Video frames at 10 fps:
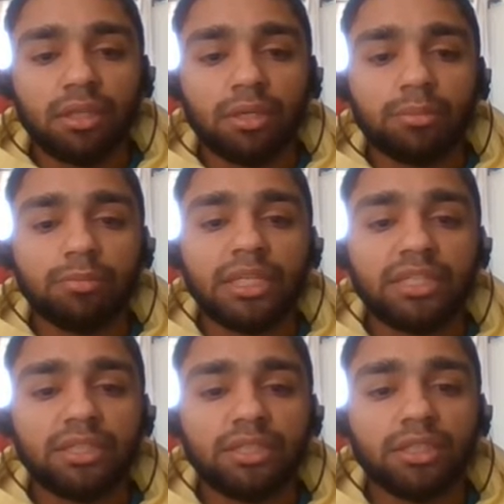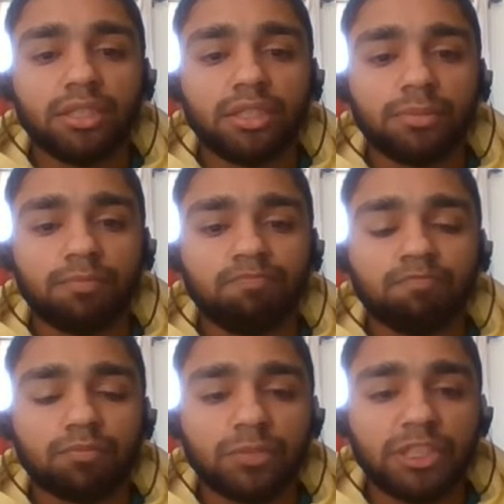makes the
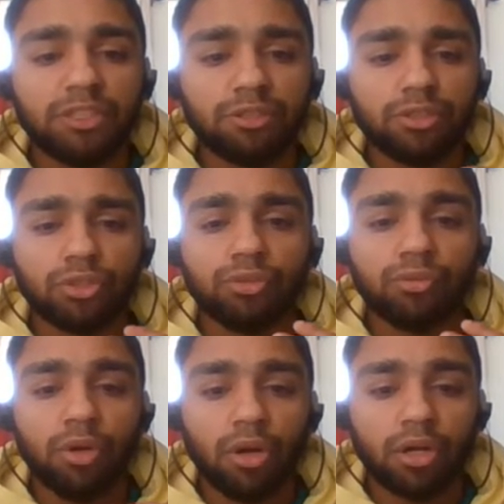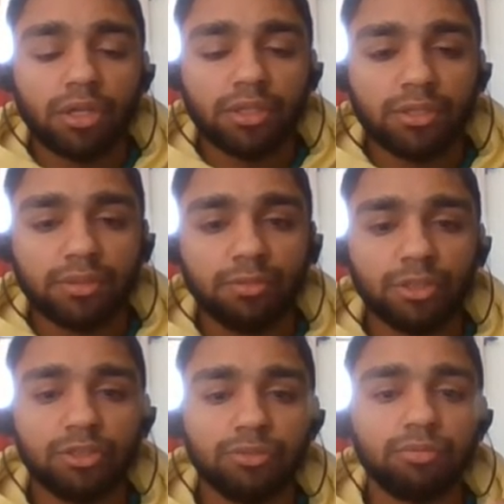material too hard
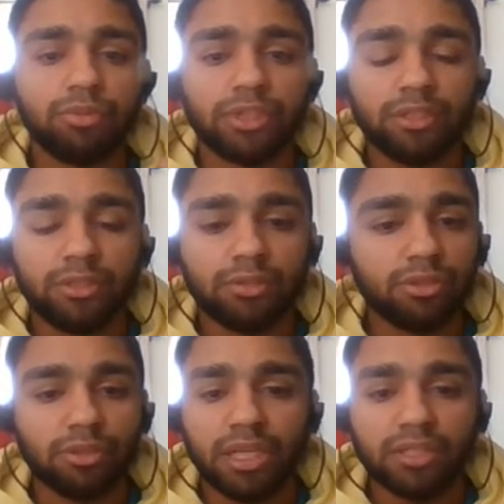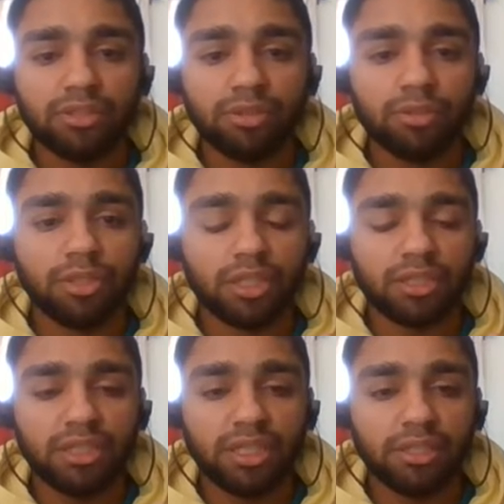but too brittle, so it has no
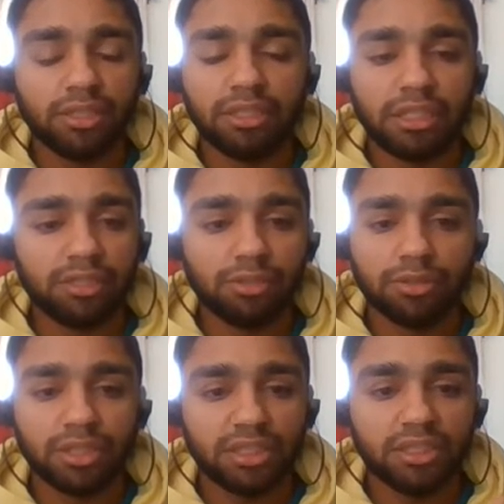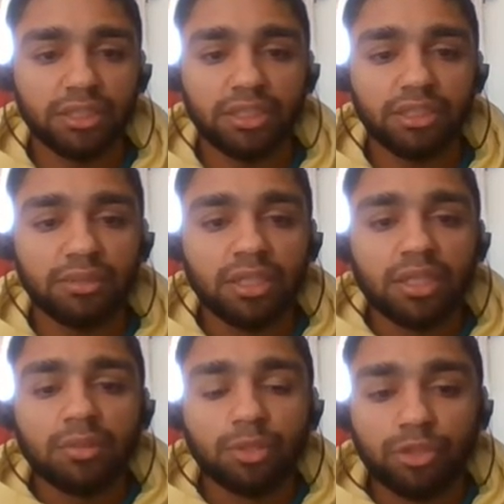ductility,
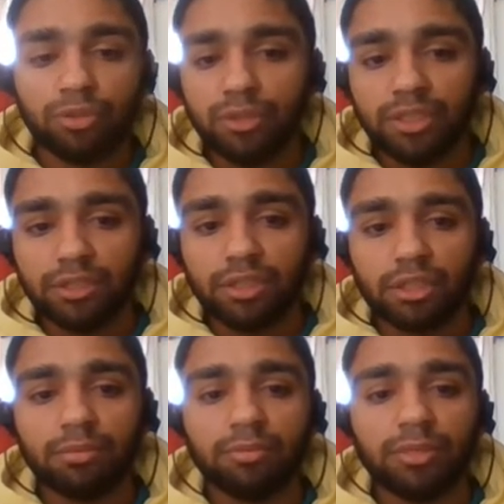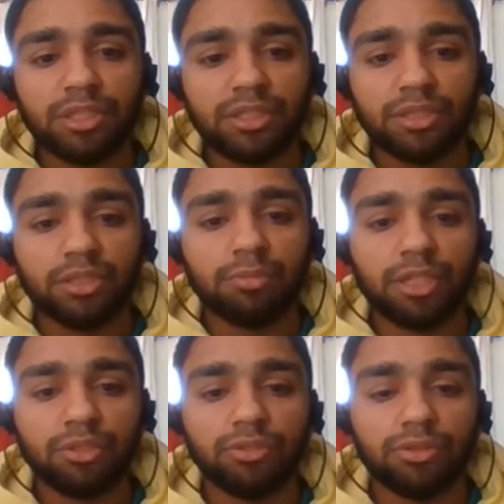but too little carbon makes the
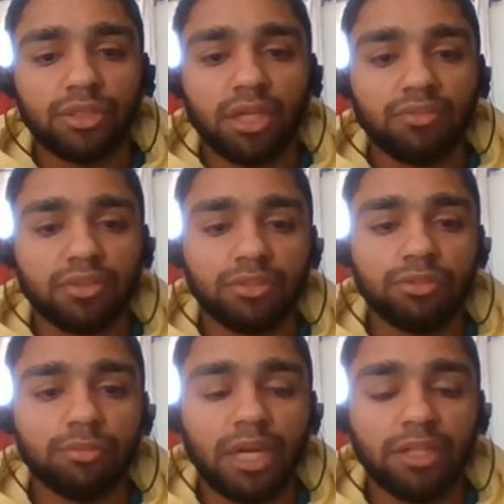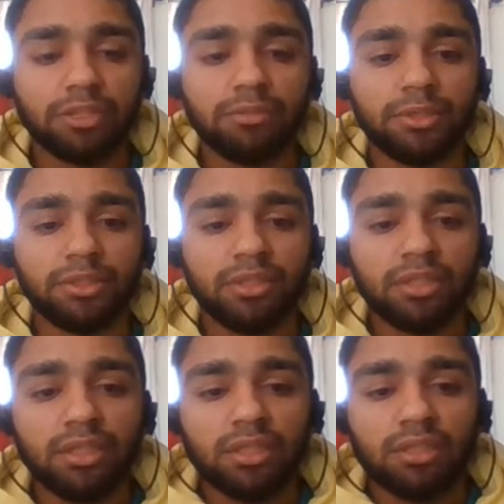metal too soft and too malleable.
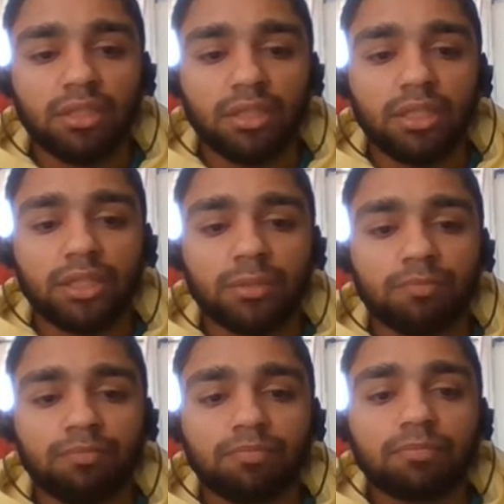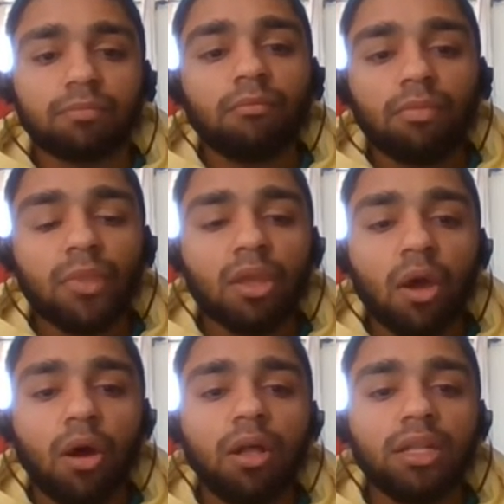Um,
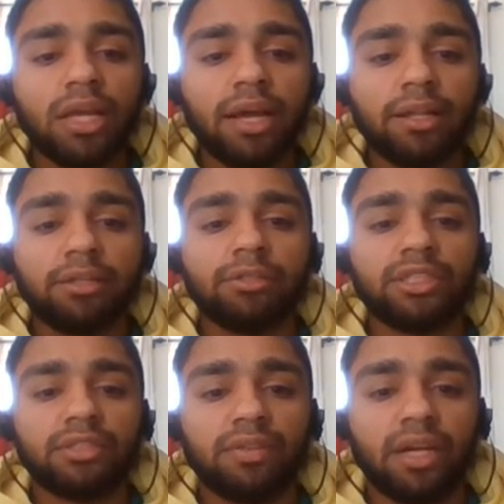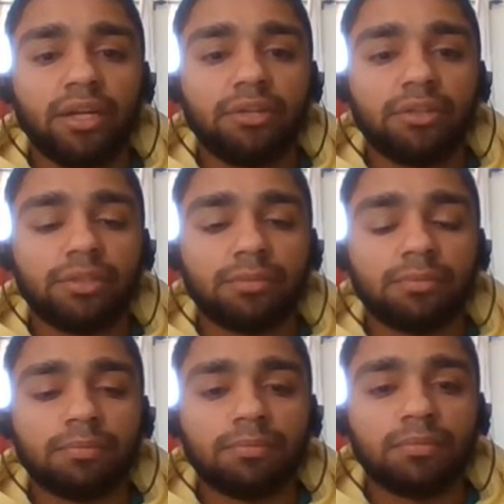all alloys of iron
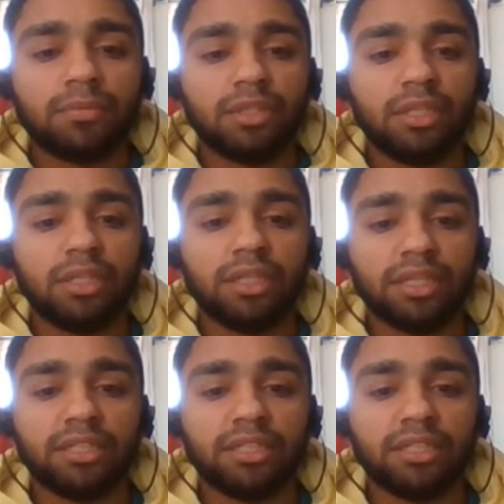that